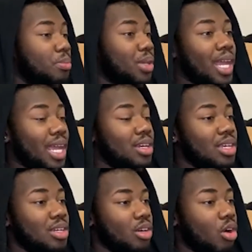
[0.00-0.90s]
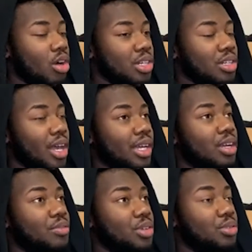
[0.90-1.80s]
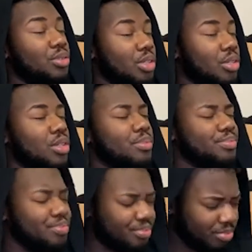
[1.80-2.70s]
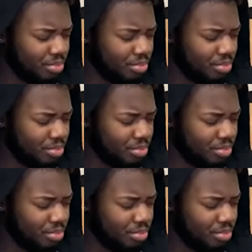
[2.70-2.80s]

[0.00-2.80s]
plant in a garden, like if you can,